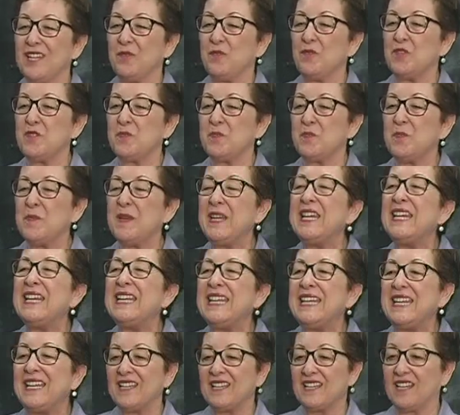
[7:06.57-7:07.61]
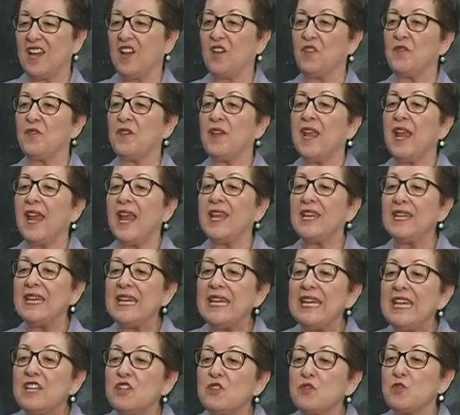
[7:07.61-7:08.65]
It was meaty enough and
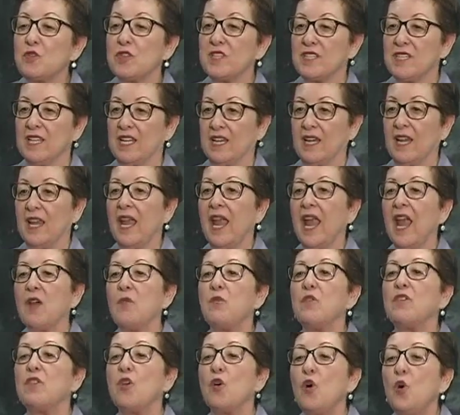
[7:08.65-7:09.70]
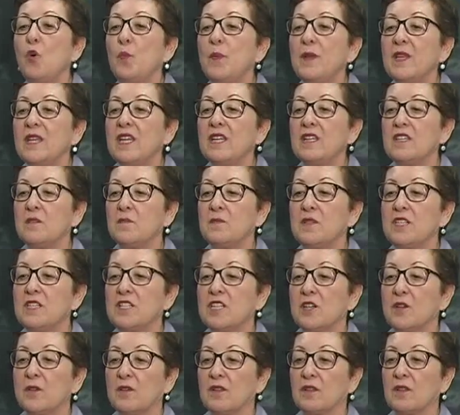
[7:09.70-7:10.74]
interesting and with open-ended
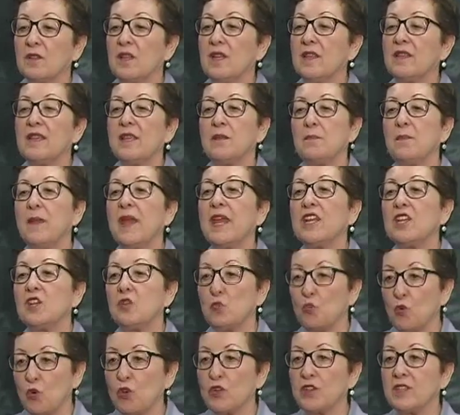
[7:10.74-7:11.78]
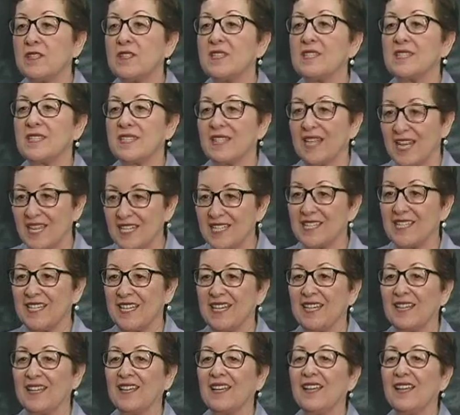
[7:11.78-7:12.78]
material that made it worth discussing.